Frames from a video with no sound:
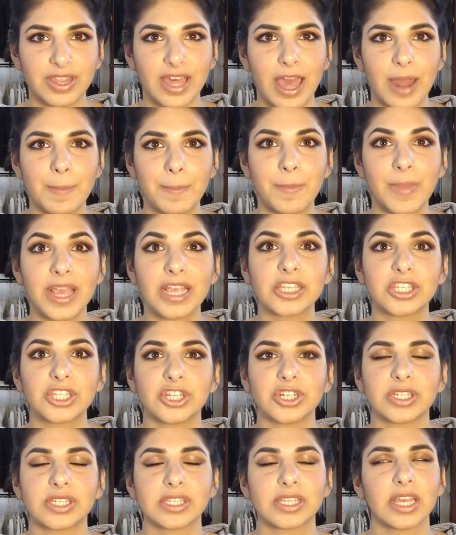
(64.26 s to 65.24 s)
that makes
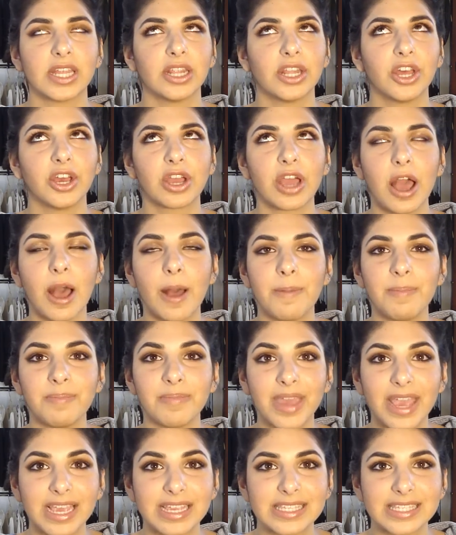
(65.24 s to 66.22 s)
your skin look
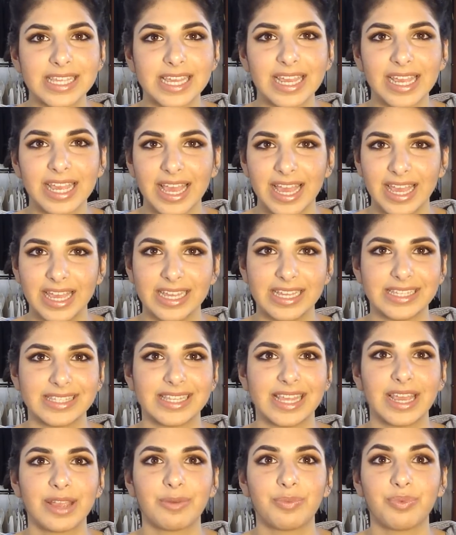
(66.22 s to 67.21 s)
amazing
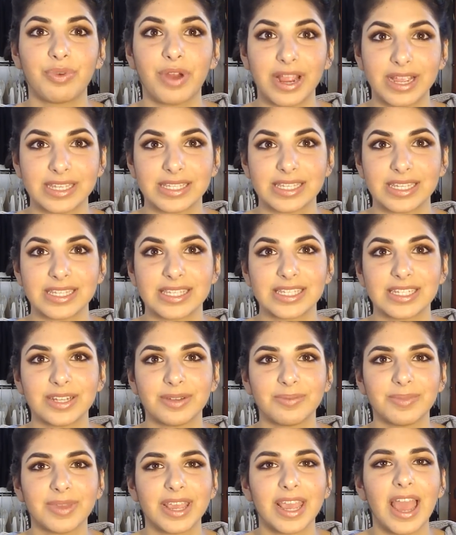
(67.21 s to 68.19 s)
is like priceless
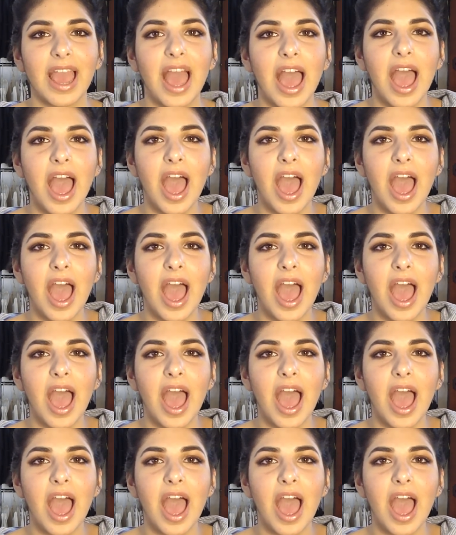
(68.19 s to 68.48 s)
to me.